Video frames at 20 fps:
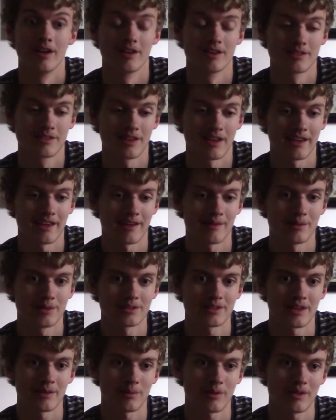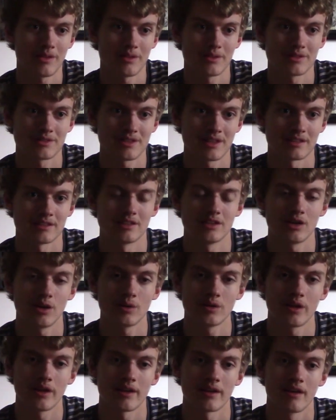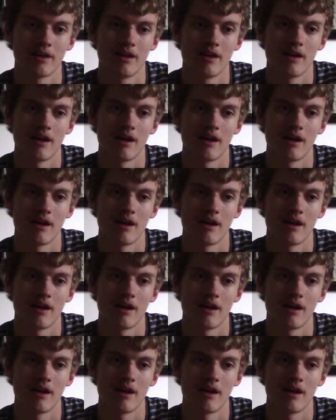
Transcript: So, like, it was, like, one of those things. You know, like,